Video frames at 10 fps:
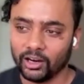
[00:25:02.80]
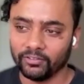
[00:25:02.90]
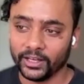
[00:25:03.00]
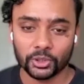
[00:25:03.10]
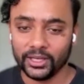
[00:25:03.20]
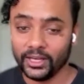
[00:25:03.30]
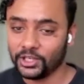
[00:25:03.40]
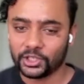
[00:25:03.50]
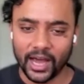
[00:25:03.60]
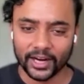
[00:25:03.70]
of truly
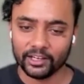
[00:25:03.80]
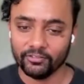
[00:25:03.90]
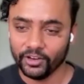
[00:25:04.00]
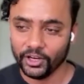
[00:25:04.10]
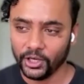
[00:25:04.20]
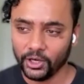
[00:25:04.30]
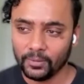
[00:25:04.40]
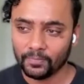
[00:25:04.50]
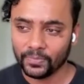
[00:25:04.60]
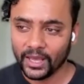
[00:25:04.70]
interactive video.